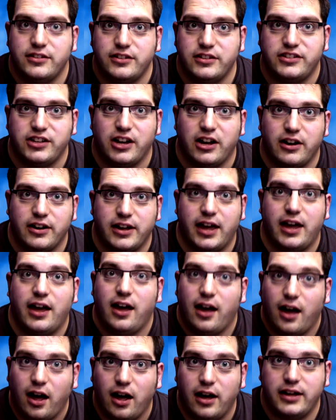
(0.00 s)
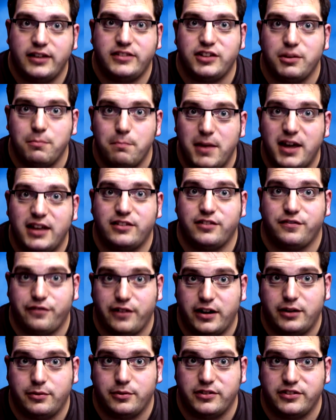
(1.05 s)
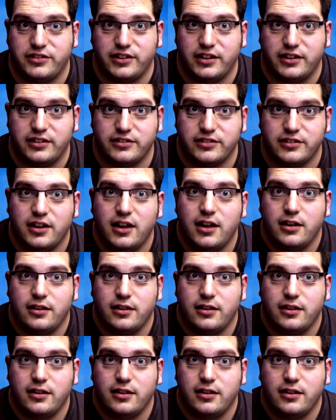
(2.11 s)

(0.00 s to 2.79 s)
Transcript: to target high to mid frequencies.